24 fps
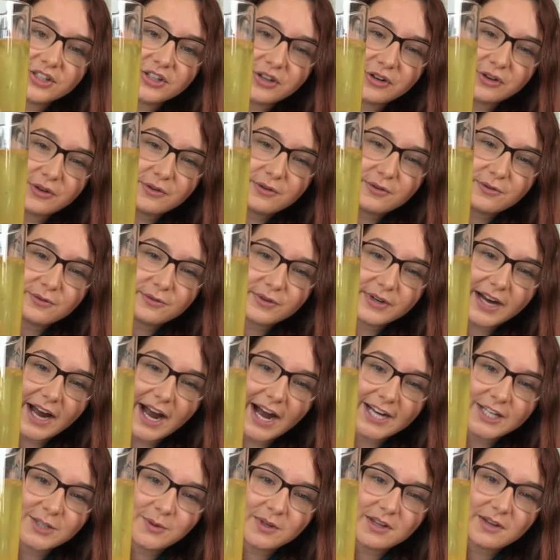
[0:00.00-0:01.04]
to
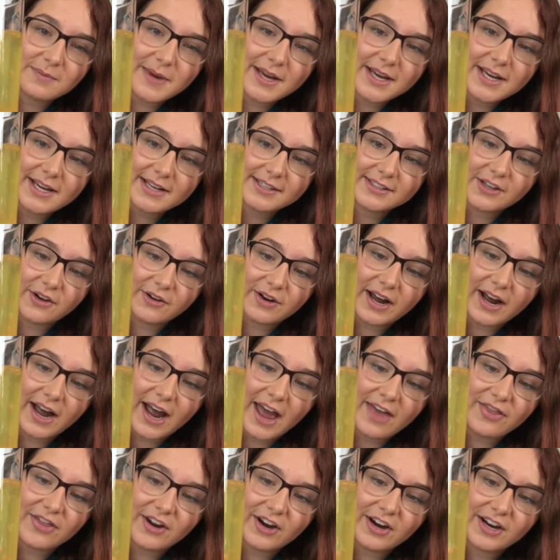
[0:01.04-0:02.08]
react with the baking soda,
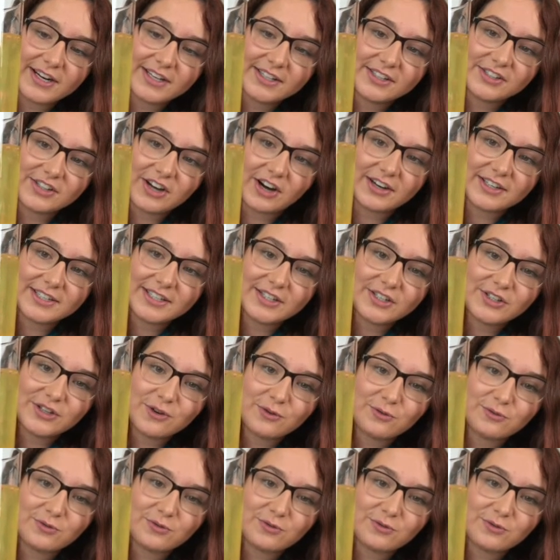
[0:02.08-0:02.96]
and they're going to start to